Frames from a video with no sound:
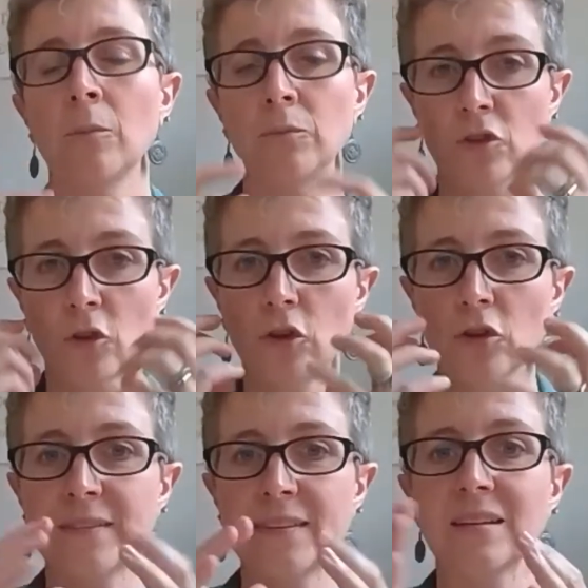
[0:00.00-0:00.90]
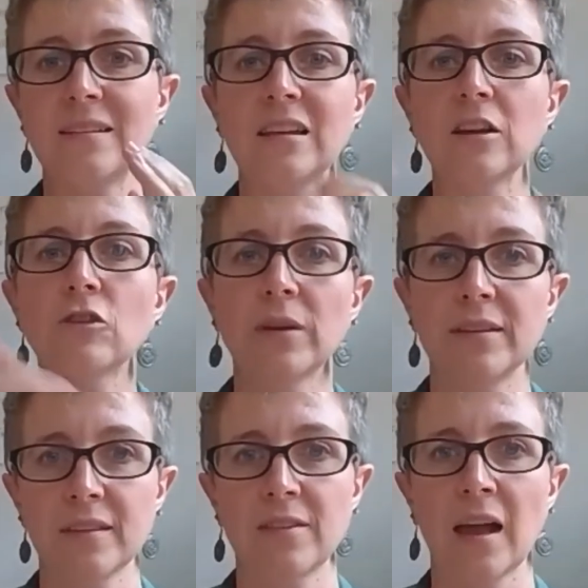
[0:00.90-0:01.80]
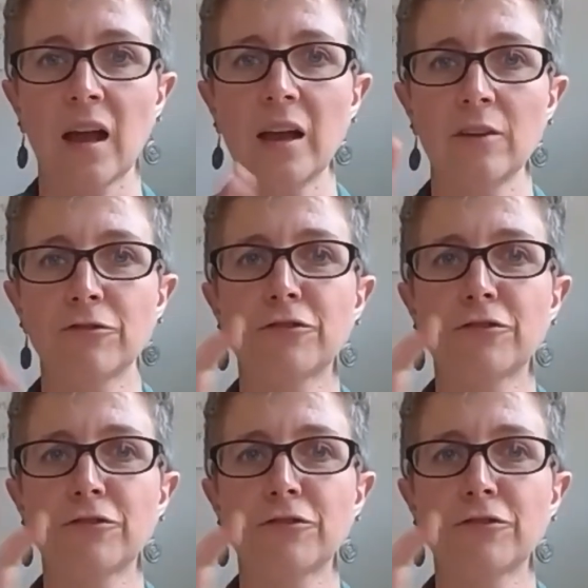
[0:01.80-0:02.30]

So you'll see a decrease in that kind of